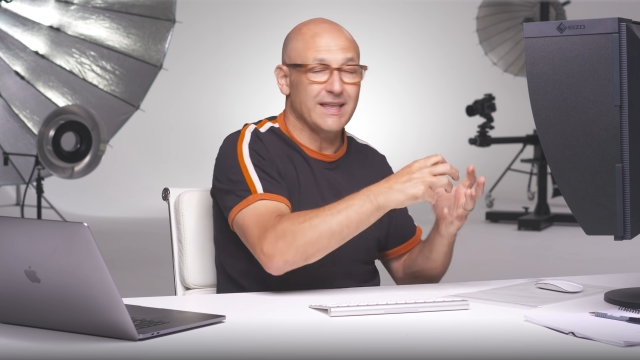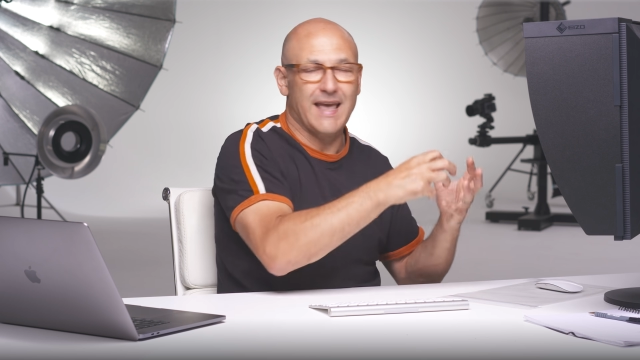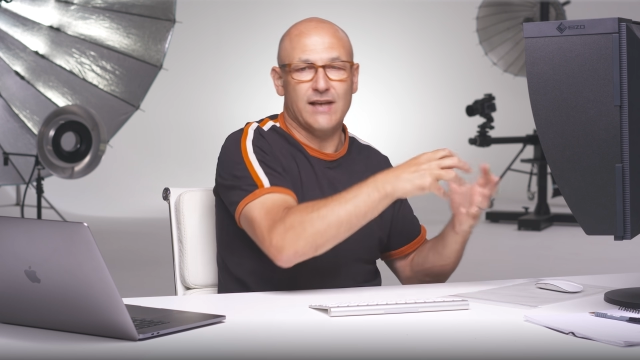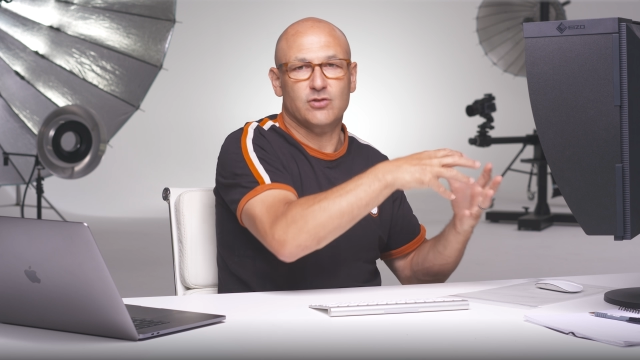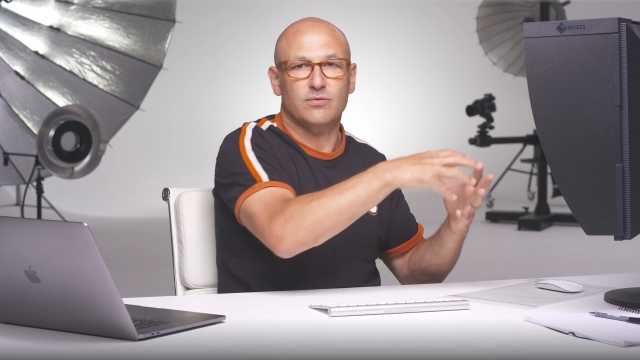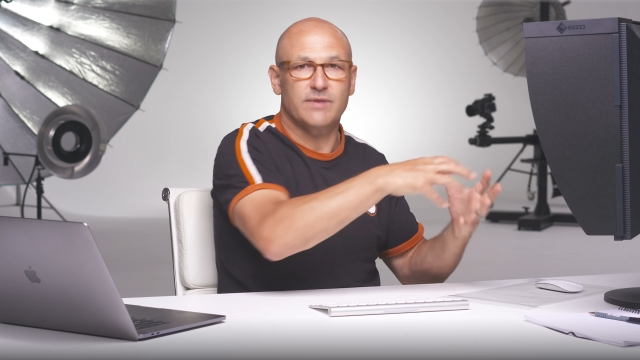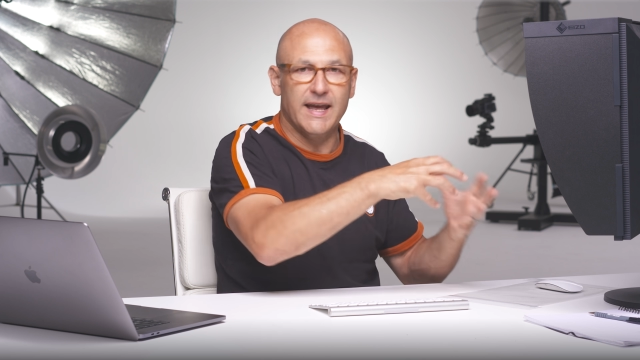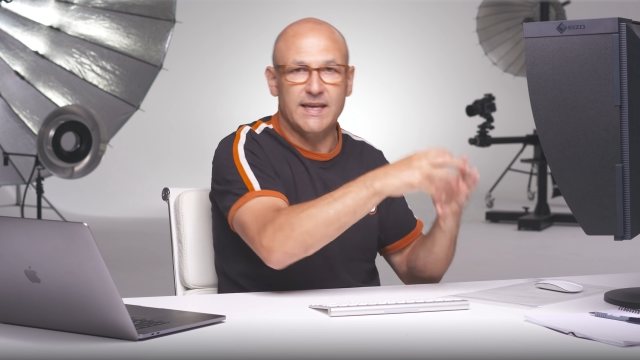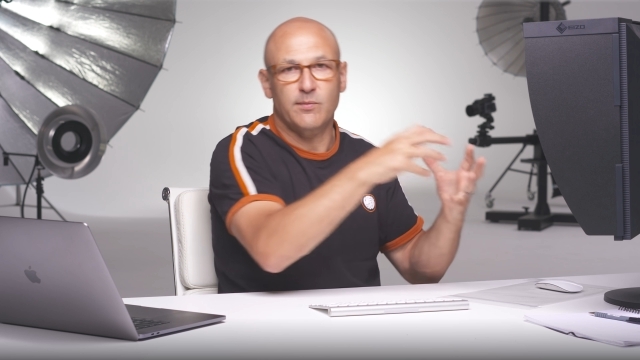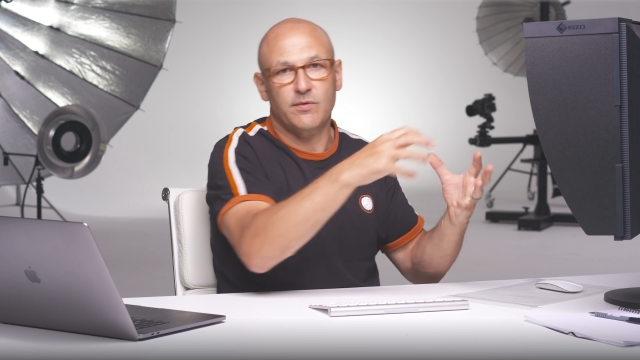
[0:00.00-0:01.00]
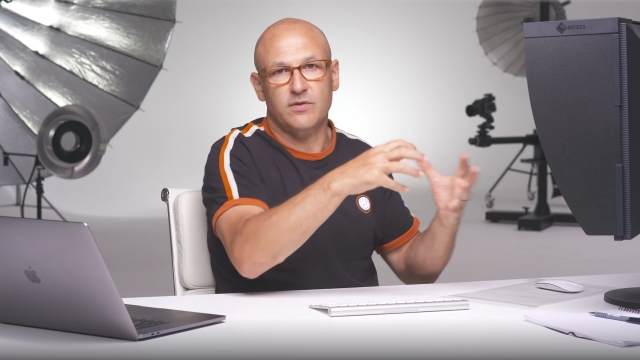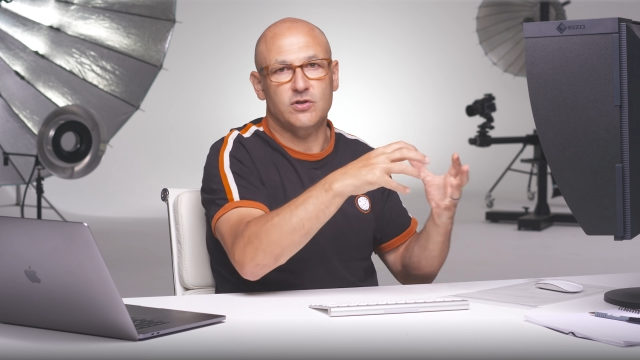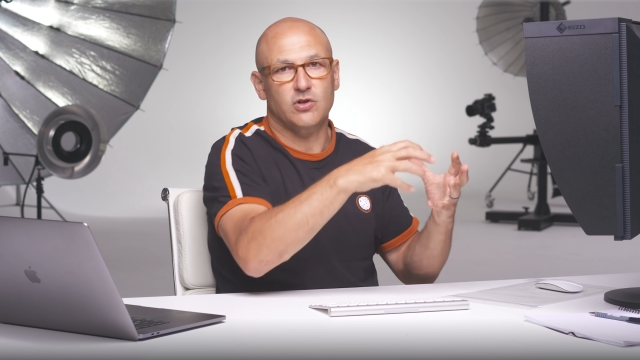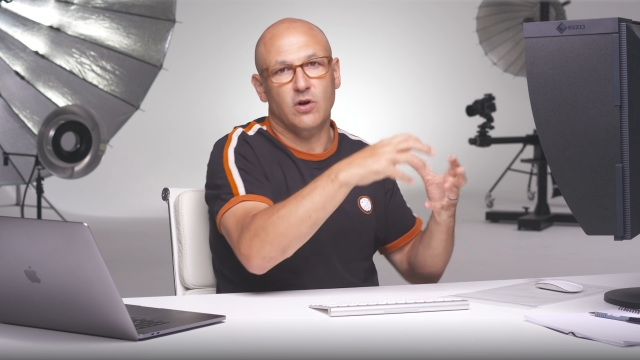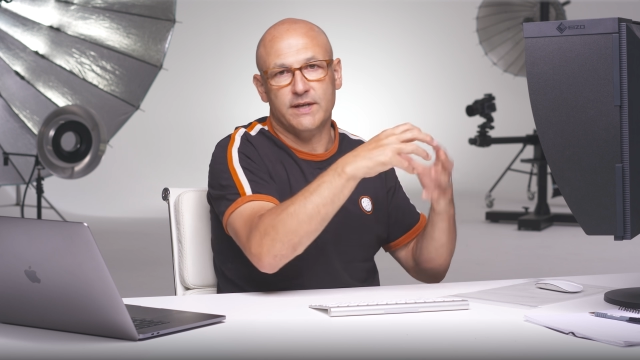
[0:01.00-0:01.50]
The actual name of the
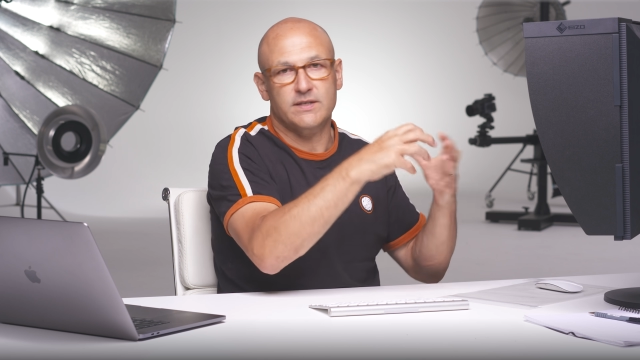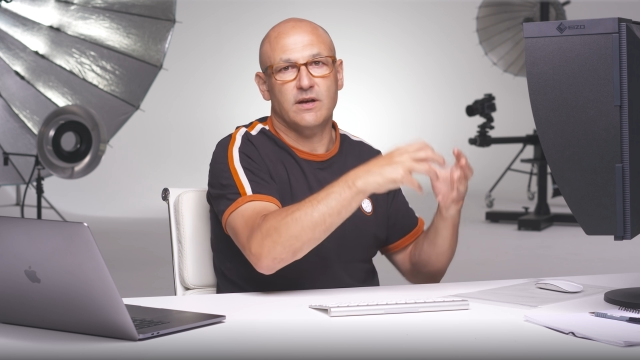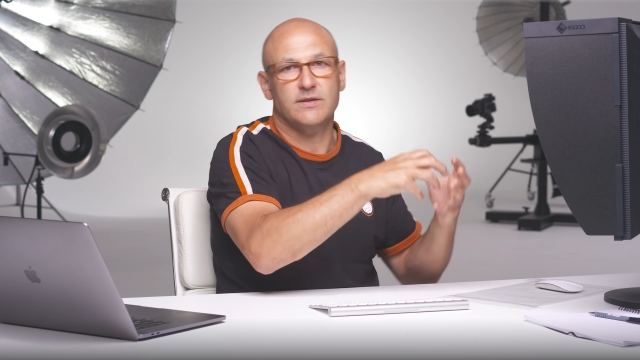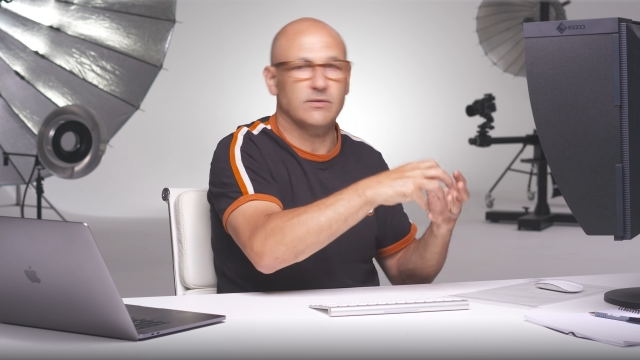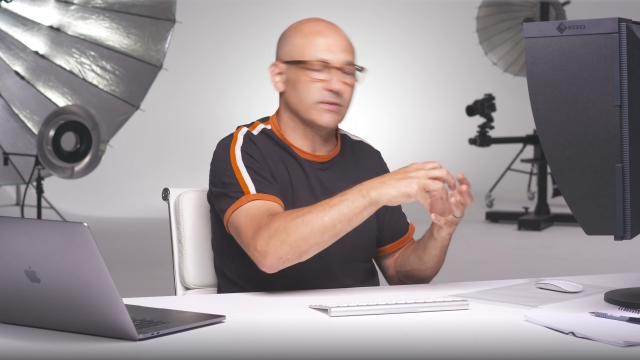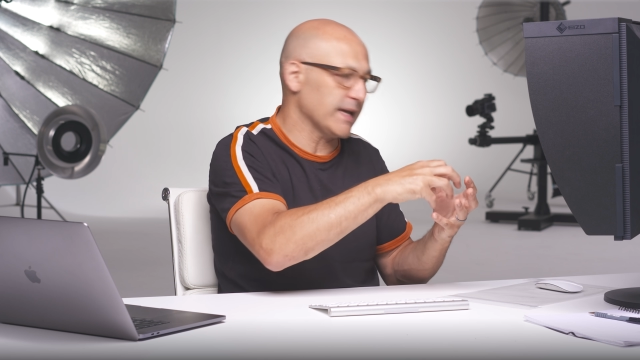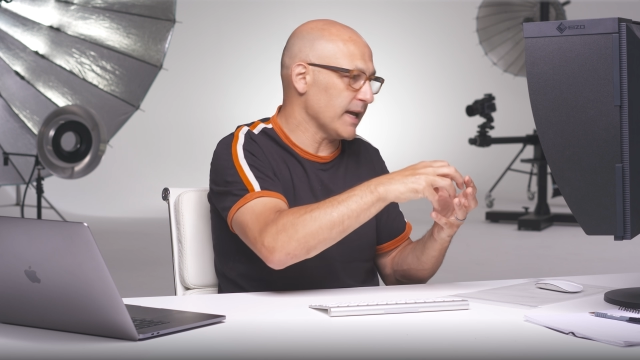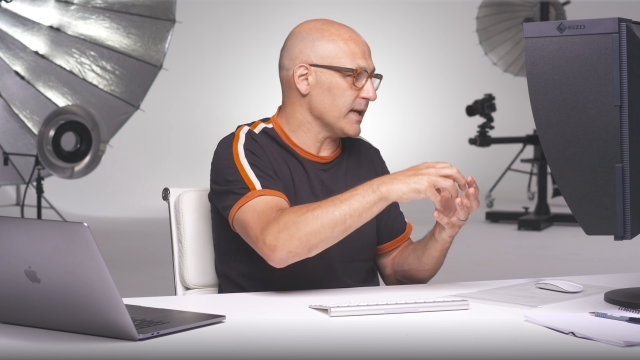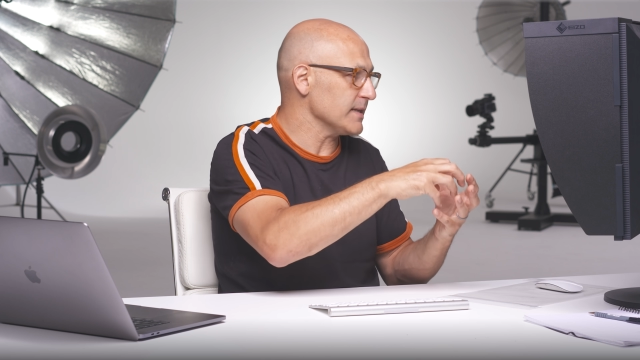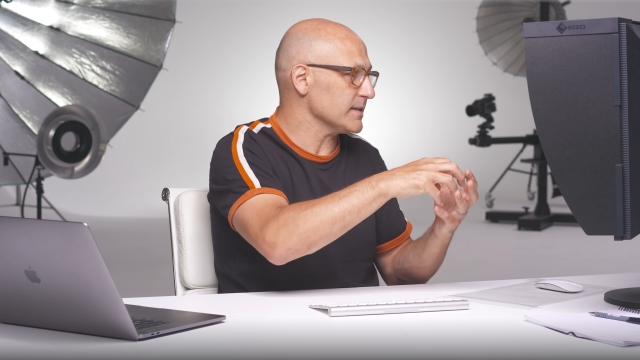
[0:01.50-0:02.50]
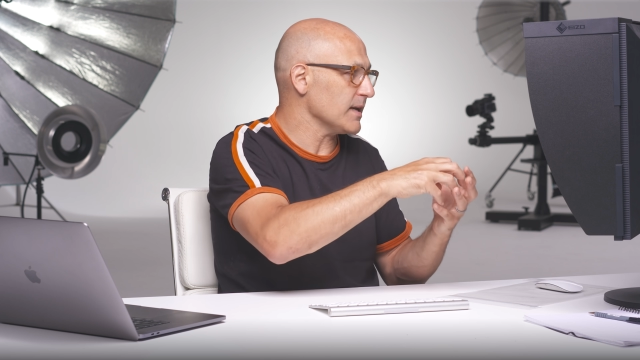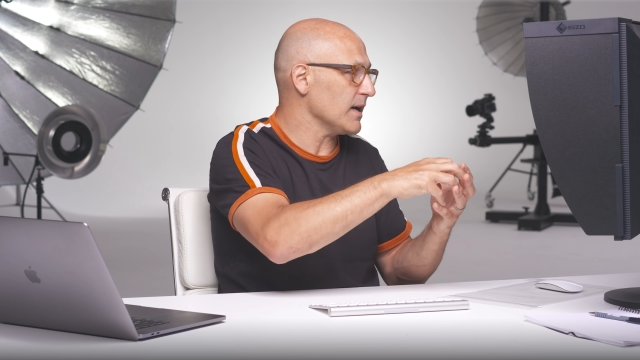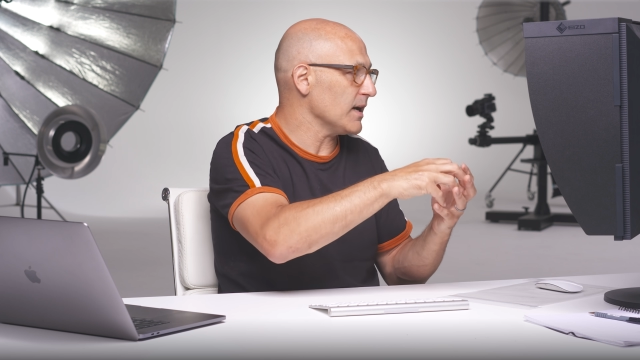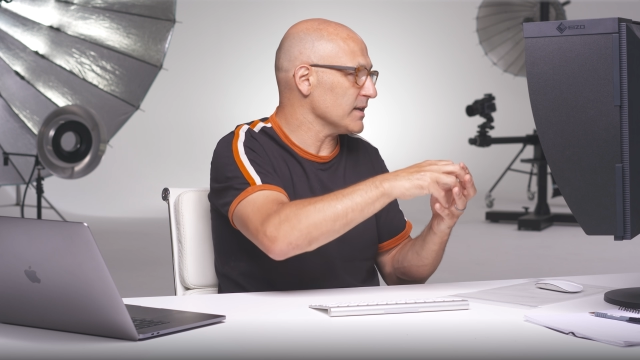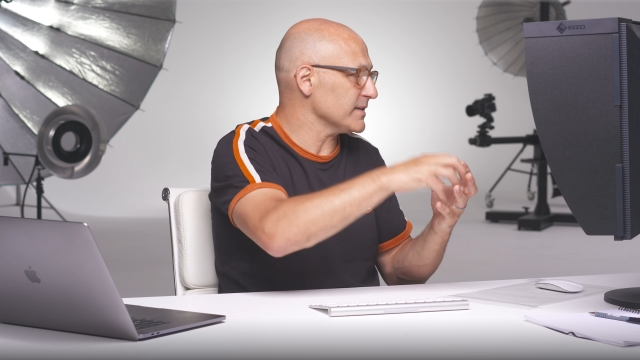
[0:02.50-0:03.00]
shot, I titled it as
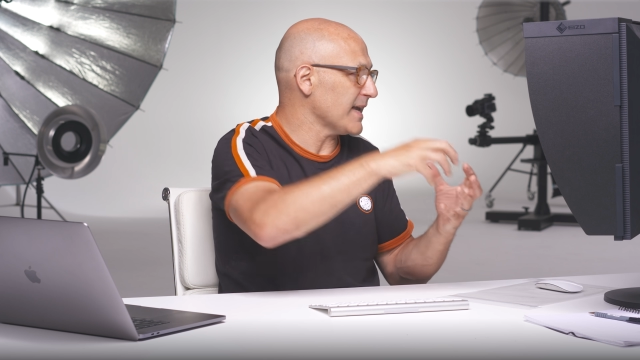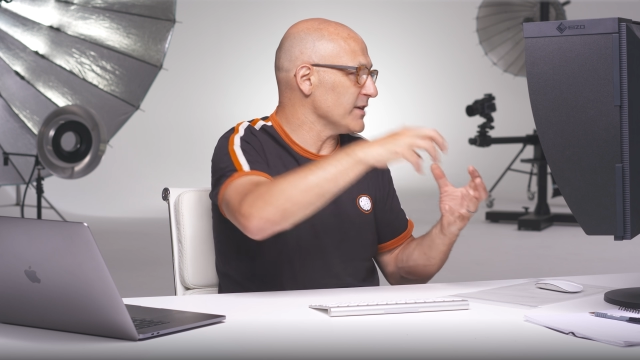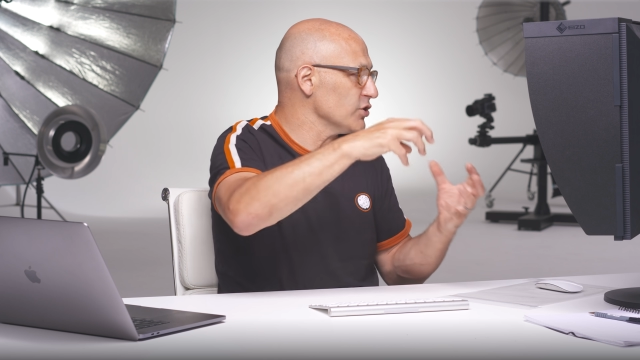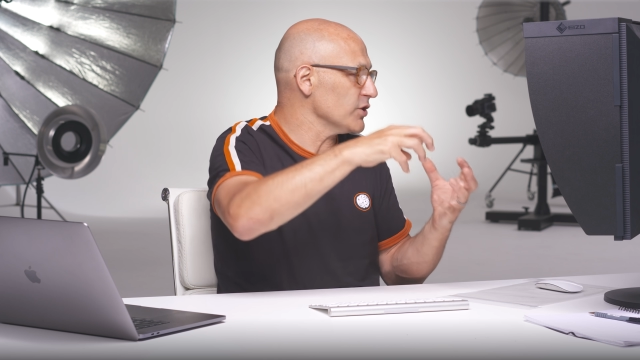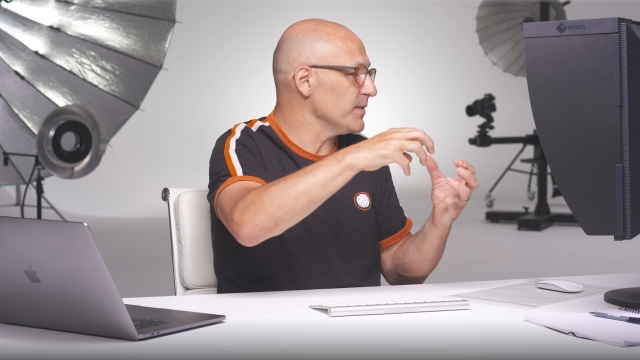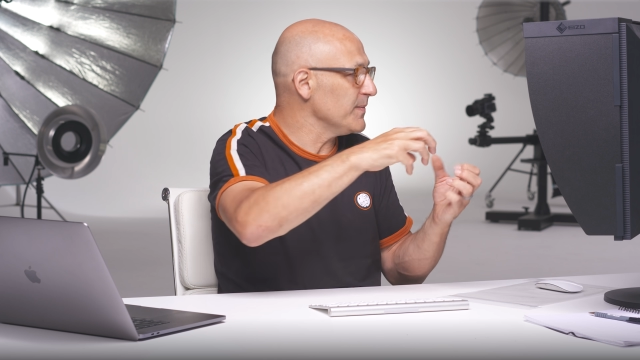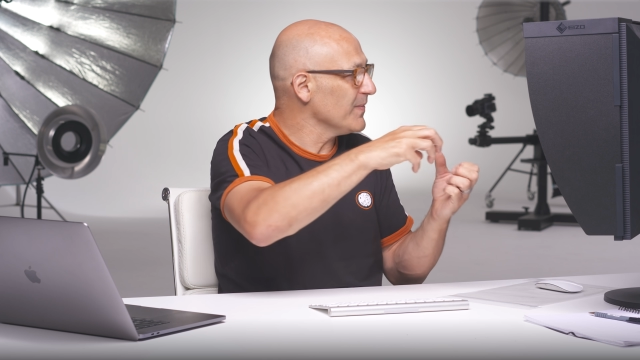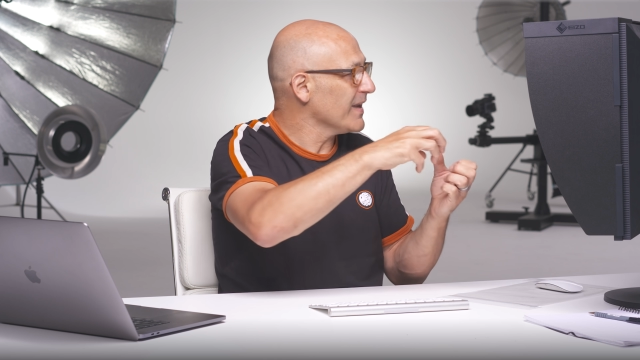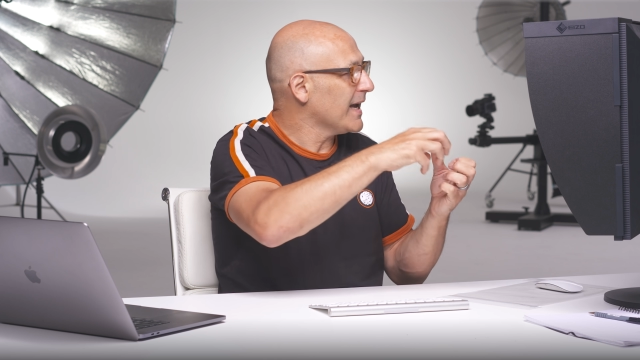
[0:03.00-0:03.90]
uh, Ascension,